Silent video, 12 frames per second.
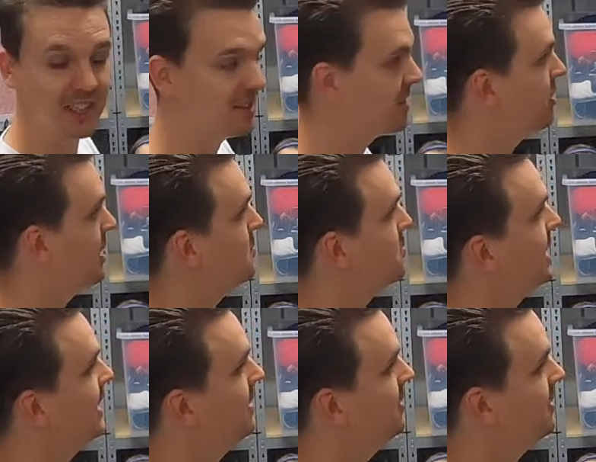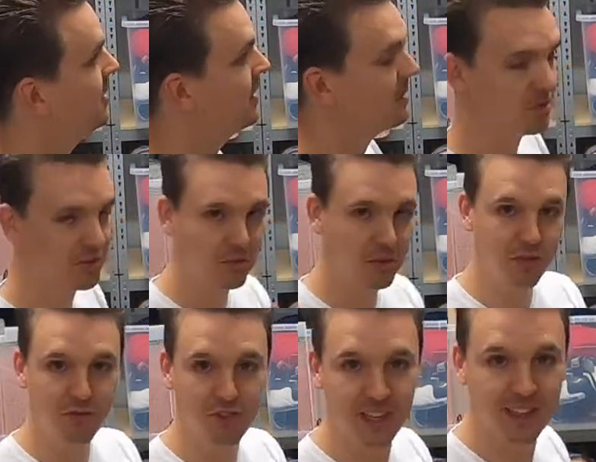Instagram sale was from a
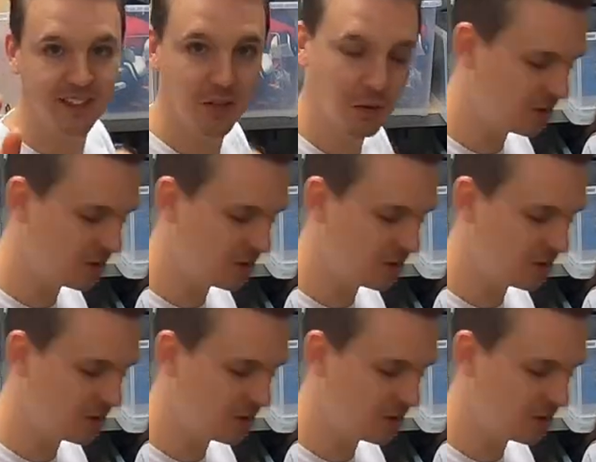good friend who